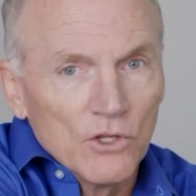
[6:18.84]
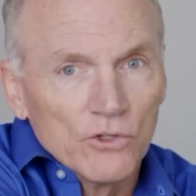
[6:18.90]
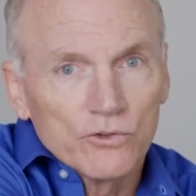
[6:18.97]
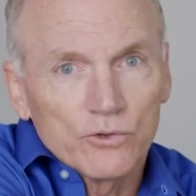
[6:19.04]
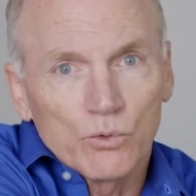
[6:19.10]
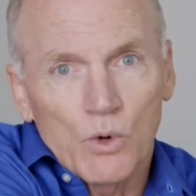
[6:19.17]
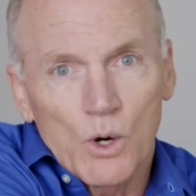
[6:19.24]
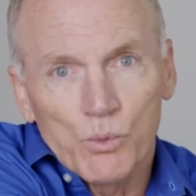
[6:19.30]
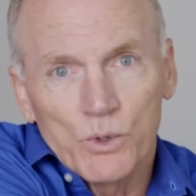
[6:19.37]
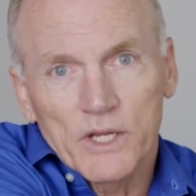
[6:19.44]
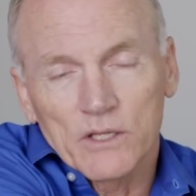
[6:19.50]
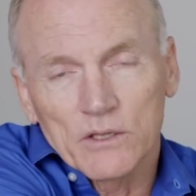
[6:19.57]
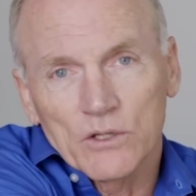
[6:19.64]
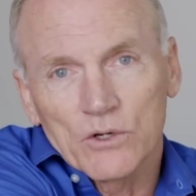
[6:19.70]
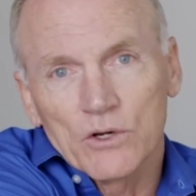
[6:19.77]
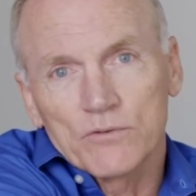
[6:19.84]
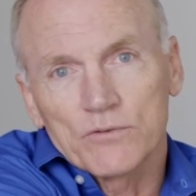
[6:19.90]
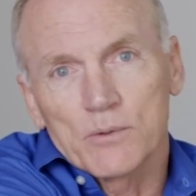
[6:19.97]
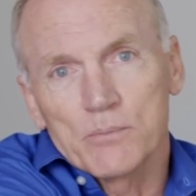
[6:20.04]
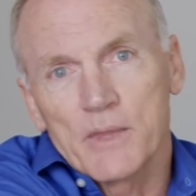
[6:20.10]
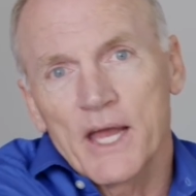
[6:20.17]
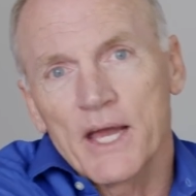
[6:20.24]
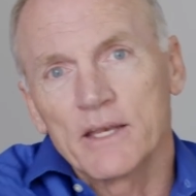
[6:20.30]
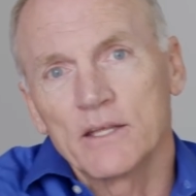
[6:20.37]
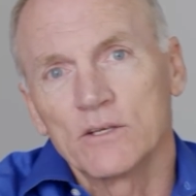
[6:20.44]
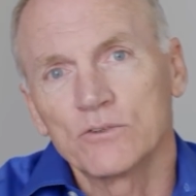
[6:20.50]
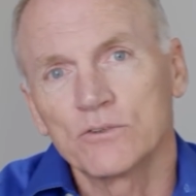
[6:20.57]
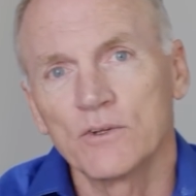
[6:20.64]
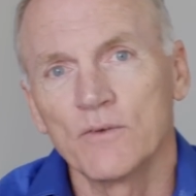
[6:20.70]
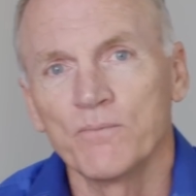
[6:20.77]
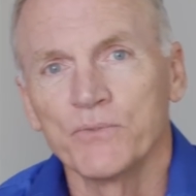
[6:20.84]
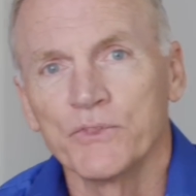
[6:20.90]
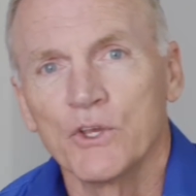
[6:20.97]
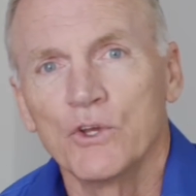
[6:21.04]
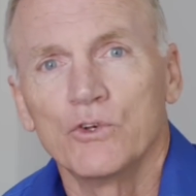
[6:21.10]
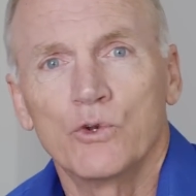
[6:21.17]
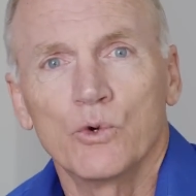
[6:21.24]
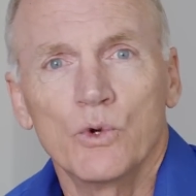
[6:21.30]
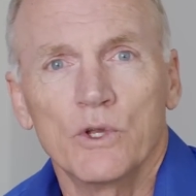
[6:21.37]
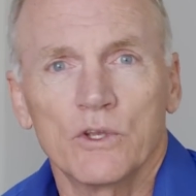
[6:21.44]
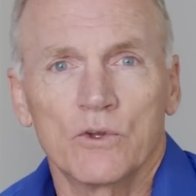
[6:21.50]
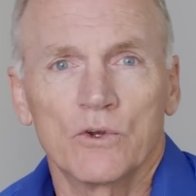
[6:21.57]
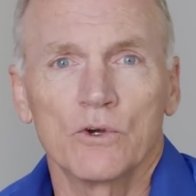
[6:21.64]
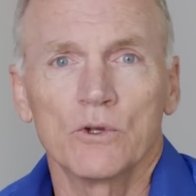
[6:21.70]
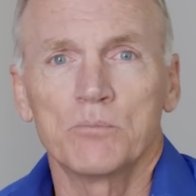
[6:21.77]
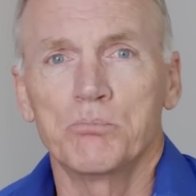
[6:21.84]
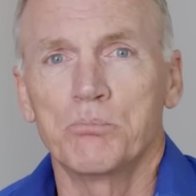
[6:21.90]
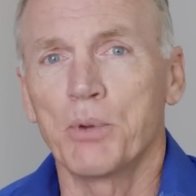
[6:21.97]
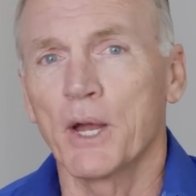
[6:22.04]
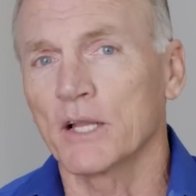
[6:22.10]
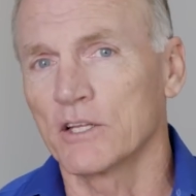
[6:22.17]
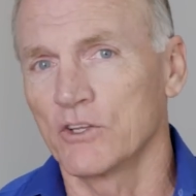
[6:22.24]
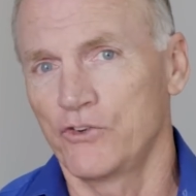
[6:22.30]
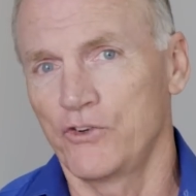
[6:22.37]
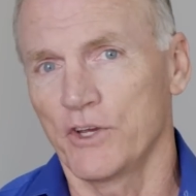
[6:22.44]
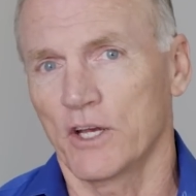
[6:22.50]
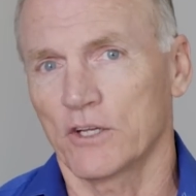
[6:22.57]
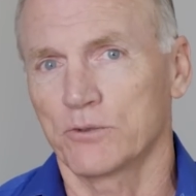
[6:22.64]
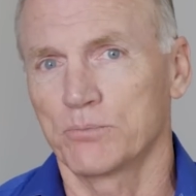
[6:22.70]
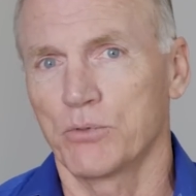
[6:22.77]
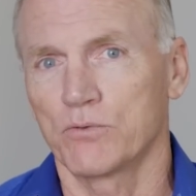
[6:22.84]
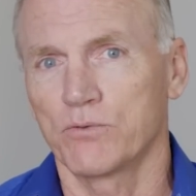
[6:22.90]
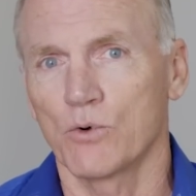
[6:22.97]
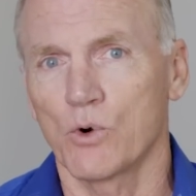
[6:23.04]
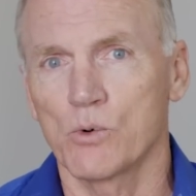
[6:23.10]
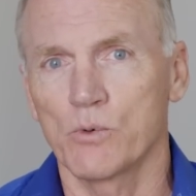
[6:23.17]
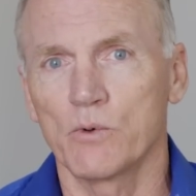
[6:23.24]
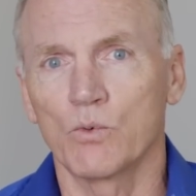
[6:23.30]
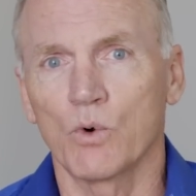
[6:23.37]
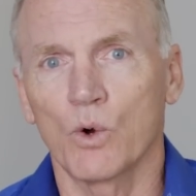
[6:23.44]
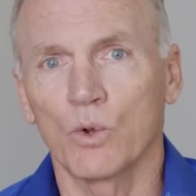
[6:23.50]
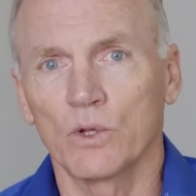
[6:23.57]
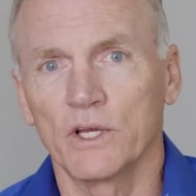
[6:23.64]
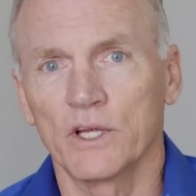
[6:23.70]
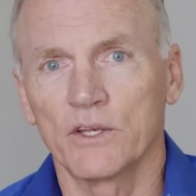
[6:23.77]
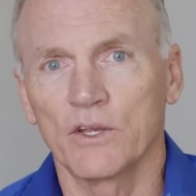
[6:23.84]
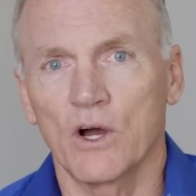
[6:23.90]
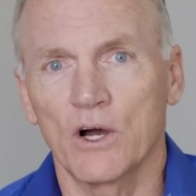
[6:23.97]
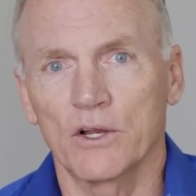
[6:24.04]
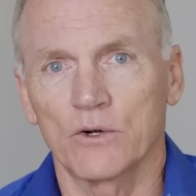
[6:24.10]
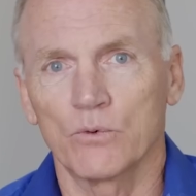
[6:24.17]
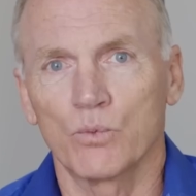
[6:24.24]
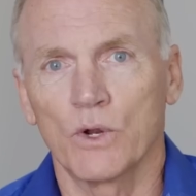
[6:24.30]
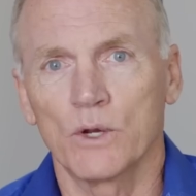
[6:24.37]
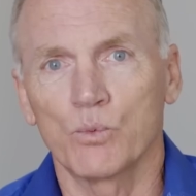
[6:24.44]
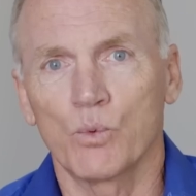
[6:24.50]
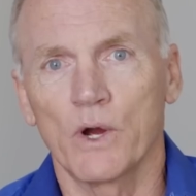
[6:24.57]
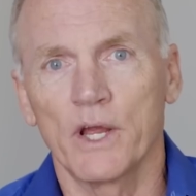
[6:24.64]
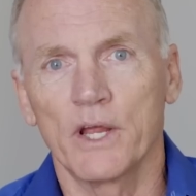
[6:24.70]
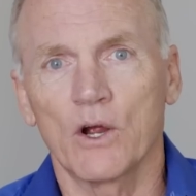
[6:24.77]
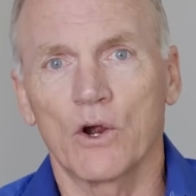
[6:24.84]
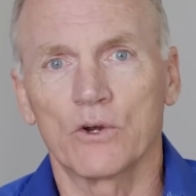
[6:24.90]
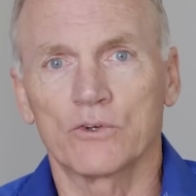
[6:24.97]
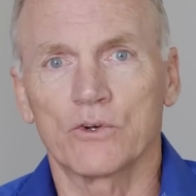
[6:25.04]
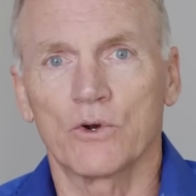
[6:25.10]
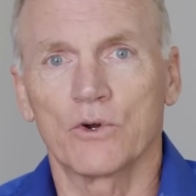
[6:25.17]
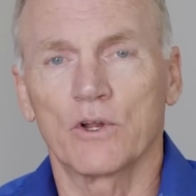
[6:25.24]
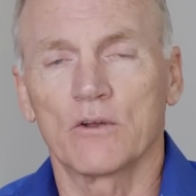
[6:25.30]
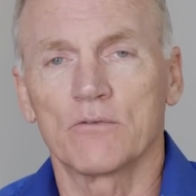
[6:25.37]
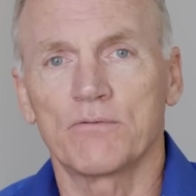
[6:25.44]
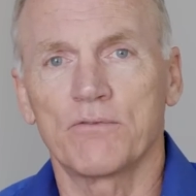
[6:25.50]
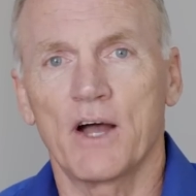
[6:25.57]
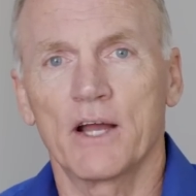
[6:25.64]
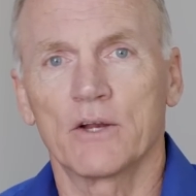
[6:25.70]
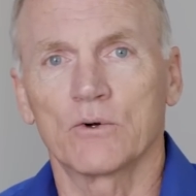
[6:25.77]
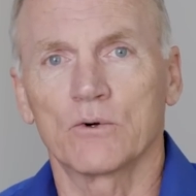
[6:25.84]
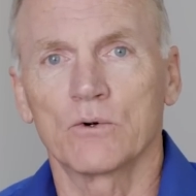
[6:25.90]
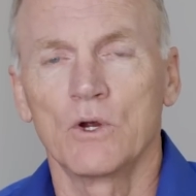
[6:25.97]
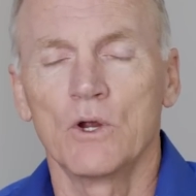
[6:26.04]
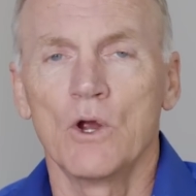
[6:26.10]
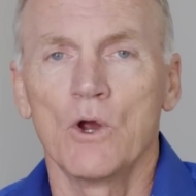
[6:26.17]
So what we can learn from that is doing good belly checks before we roll in on a runway or turn on final.